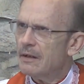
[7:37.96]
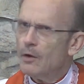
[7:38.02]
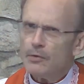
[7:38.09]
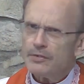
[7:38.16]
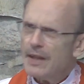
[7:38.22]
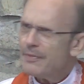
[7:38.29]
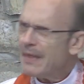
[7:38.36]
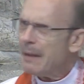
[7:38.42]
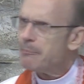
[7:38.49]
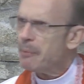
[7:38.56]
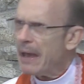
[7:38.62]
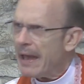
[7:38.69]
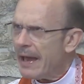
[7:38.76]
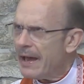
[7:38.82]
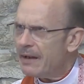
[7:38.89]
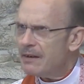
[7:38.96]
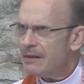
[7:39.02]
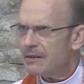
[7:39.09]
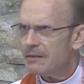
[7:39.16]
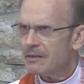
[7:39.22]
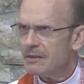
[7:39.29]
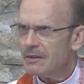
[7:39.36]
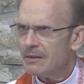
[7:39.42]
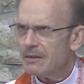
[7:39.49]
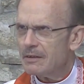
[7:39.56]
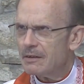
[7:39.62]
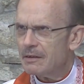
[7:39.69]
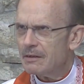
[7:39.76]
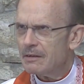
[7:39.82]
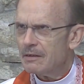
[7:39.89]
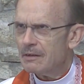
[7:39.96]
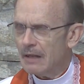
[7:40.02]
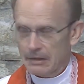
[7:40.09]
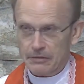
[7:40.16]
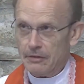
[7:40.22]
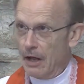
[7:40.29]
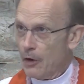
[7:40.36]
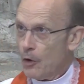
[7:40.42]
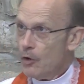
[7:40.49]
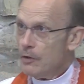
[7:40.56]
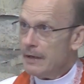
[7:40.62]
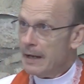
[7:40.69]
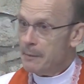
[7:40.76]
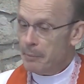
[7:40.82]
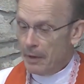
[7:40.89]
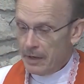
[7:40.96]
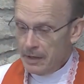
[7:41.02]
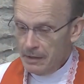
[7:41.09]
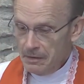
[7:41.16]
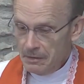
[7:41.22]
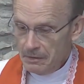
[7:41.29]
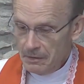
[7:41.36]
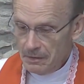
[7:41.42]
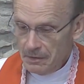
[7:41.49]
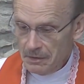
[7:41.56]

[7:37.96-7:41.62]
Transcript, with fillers: No, it's not that bad. It's not hurting anybody.